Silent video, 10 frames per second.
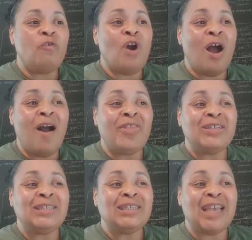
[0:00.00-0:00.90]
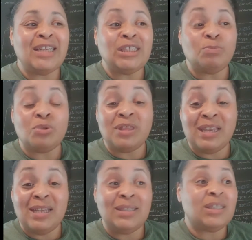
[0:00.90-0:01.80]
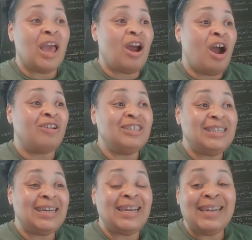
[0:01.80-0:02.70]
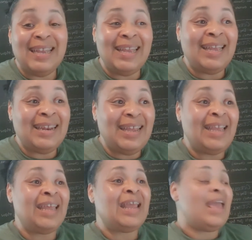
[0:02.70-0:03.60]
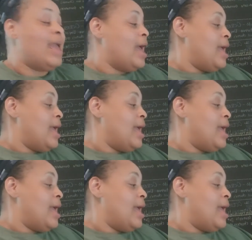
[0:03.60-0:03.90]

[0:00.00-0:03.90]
over all the detestable things that are done in it.